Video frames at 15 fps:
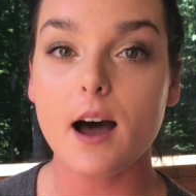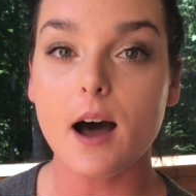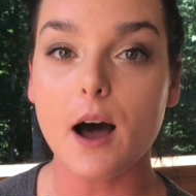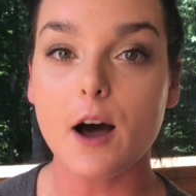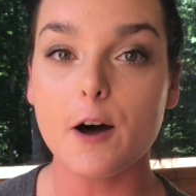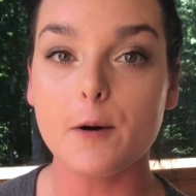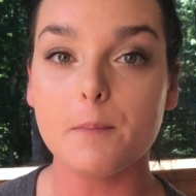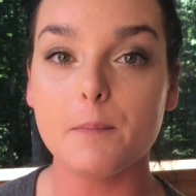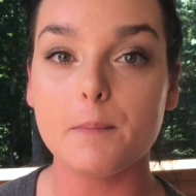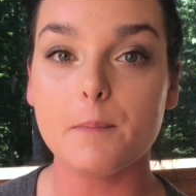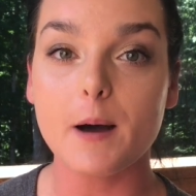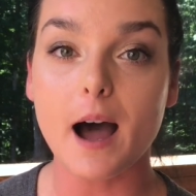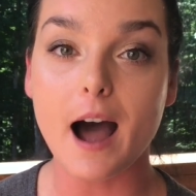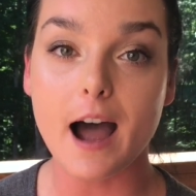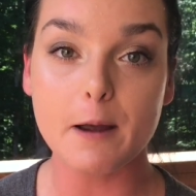
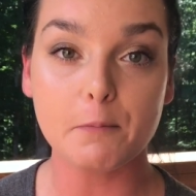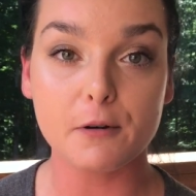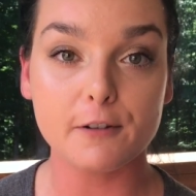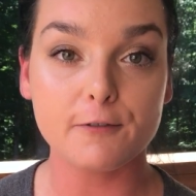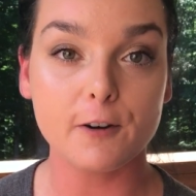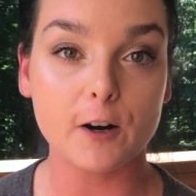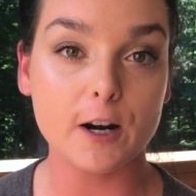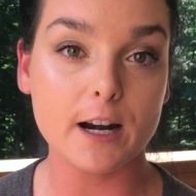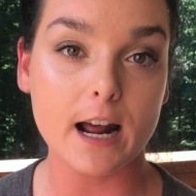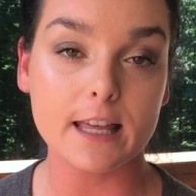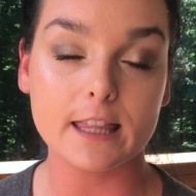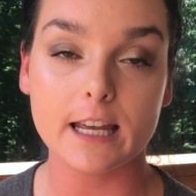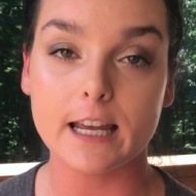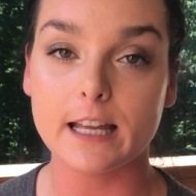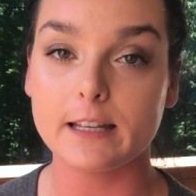I prefer it. I
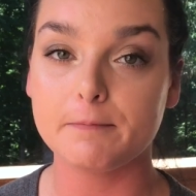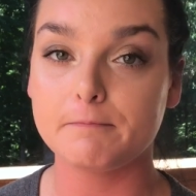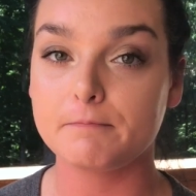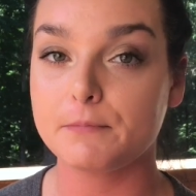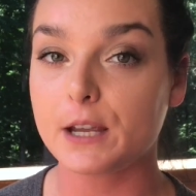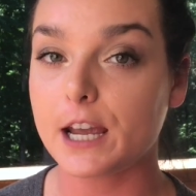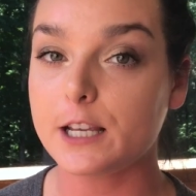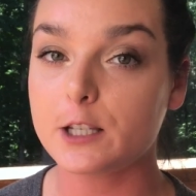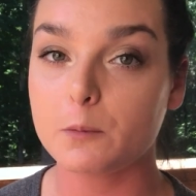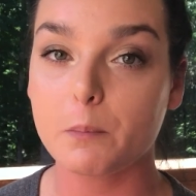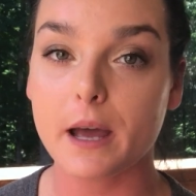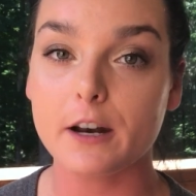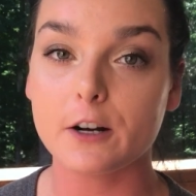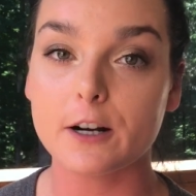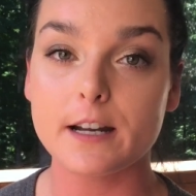think it tastes
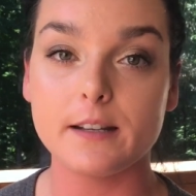better.